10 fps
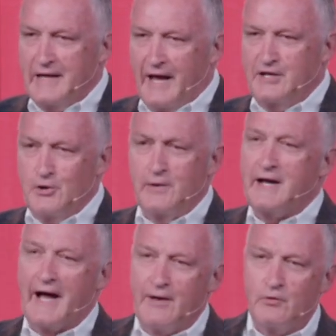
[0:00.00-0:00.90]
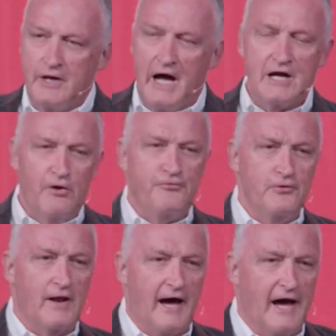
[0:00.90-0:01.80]
And you and I will not go
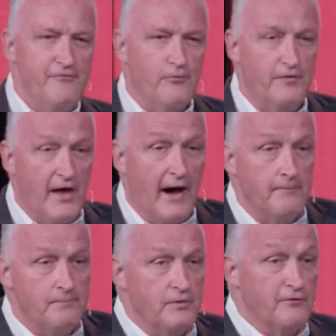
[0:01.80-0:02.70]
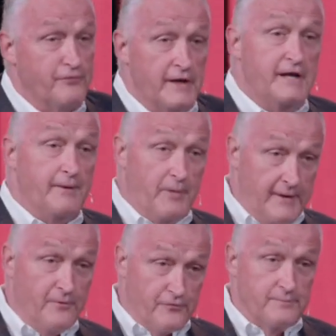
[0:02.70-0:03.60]
through life without offending
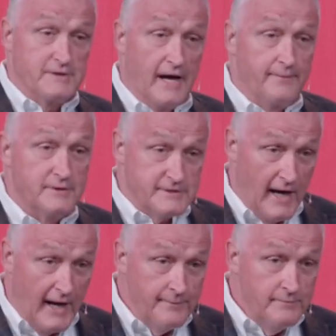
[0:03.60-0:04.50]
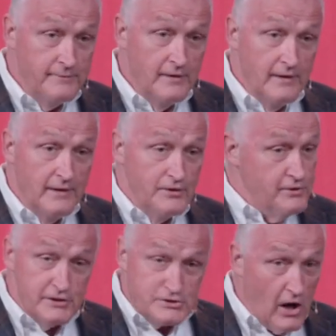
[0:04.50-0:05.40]
people from time to time. You
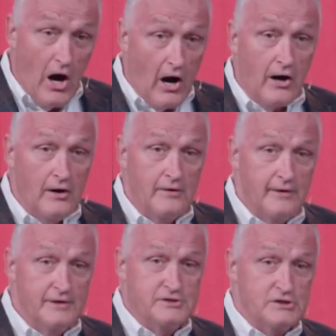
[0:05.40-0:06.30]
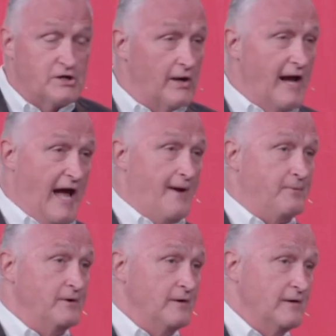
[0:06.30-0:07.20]
just are. It's just going to
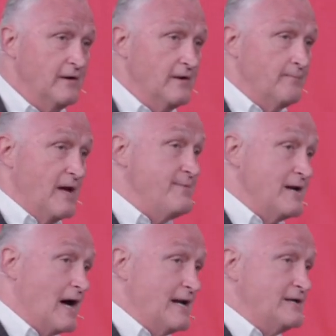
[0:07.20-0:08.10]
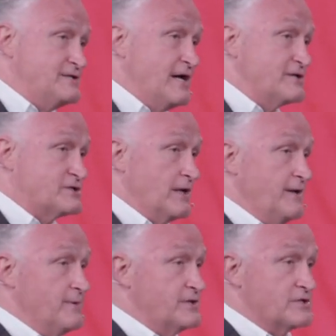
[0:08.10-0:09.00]
happen. Maybe not
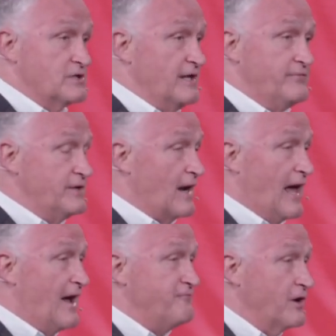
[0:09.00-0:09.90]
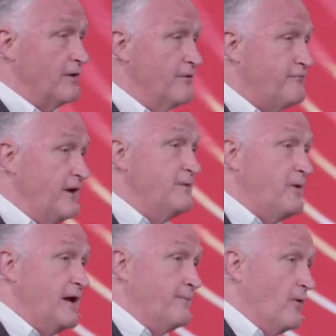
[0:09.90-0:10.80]
intentionally, but just living your life, you're going to offend
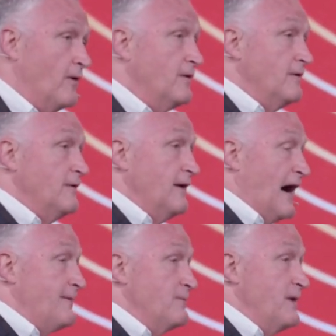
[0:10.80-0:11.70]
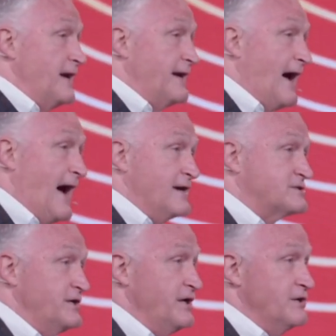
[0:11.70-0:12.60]
people. I'm a big guy.
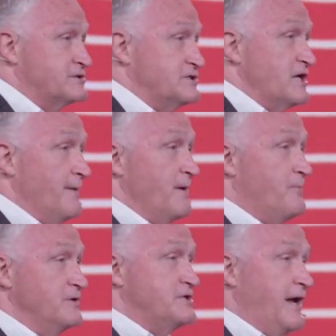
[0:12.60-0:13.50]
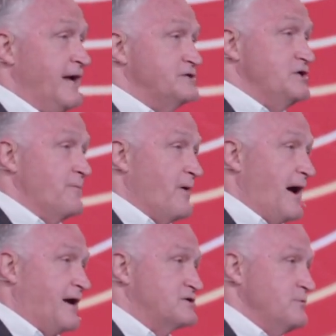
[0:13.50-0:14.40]
Cindy used to tell me, put your hands in your
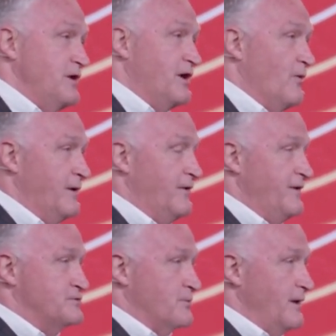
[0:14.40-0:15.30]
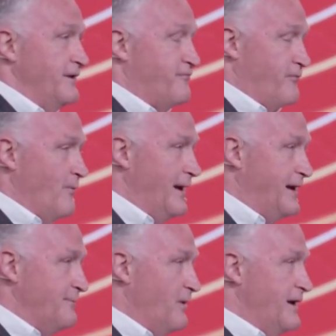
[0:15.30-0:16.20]
pockets when you go into these really
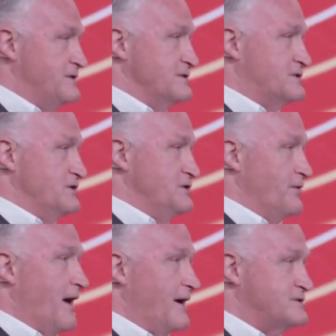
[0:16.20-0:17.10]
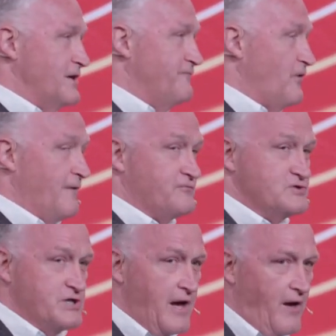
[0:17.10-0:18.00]
swanky places because you'll knock stuff off the
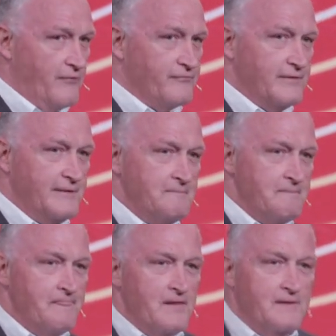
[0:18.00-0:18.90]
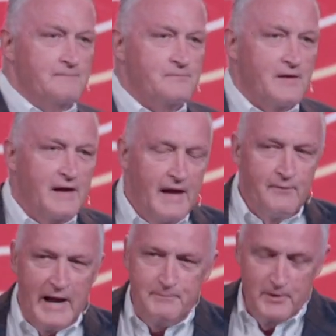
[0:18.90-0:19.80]
shelf. And
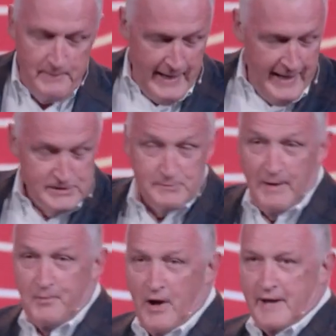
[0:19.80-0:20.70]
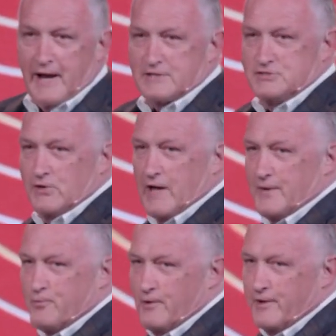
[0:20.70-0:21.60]
when I put my hands in my pocket, I still got
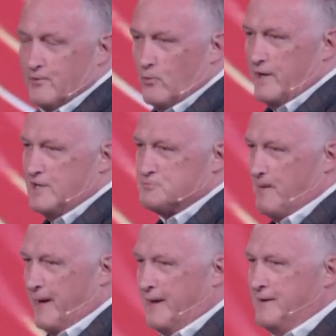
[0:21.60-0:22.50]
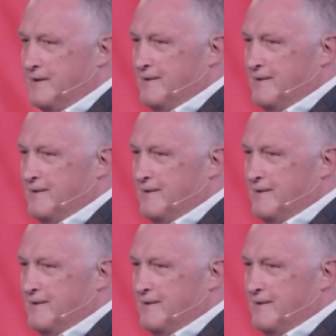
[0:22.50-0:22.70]
a pretty good wingspan.